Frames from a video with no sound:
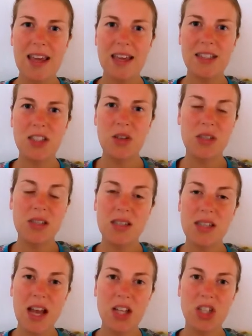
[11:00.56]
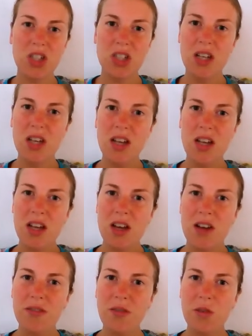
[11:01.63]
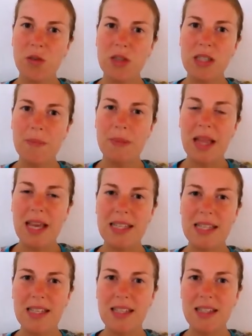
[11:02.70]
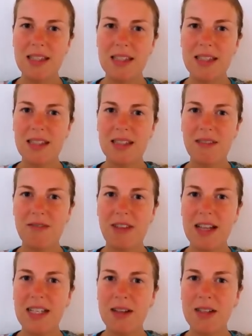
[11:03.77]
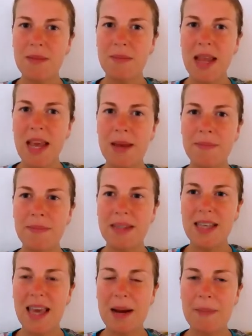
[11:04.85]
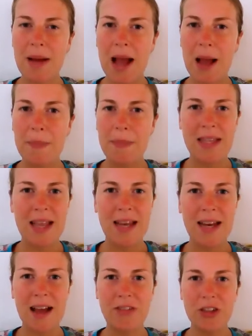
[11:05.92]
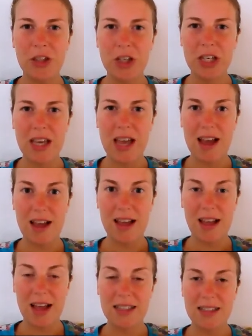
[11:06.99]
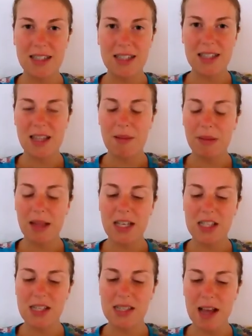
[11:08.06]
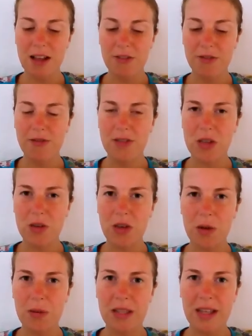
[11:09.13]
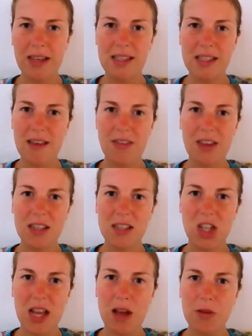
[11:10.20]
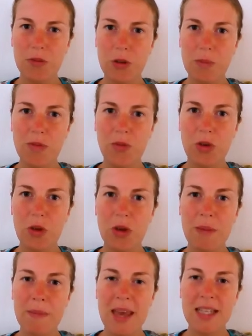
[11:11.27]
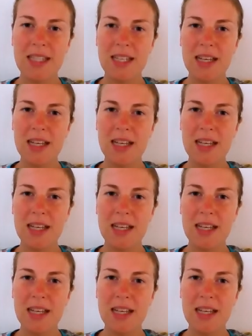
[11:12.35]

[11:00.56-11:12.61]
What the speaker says: and you can search for some places, find out some names, get a map, and then have a look at the place yourself. So go and like see if you can check out a room before you commit.